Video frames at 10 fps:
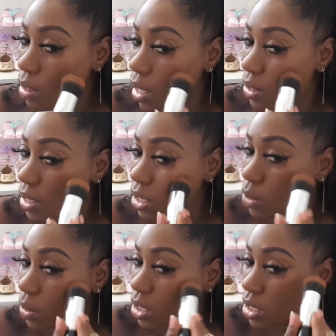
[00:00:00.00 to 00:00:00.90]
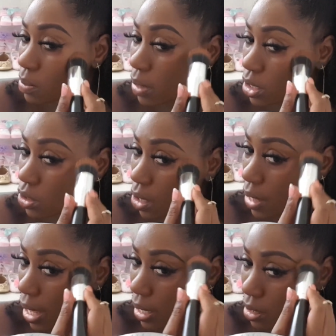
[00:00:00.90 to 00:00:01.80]
And then you want to just make sure
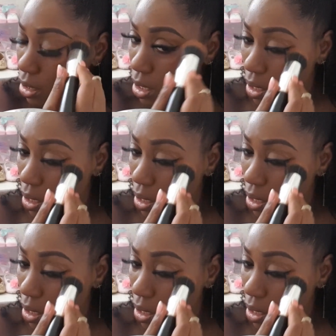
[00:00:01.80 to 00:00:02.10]
that